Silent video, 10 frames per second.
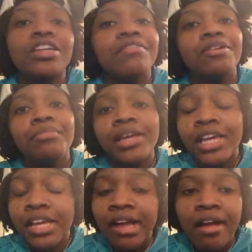for the
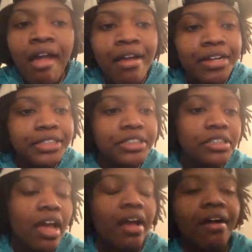beat.
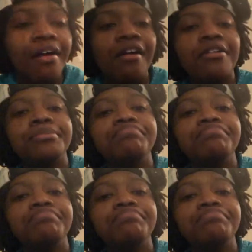Uh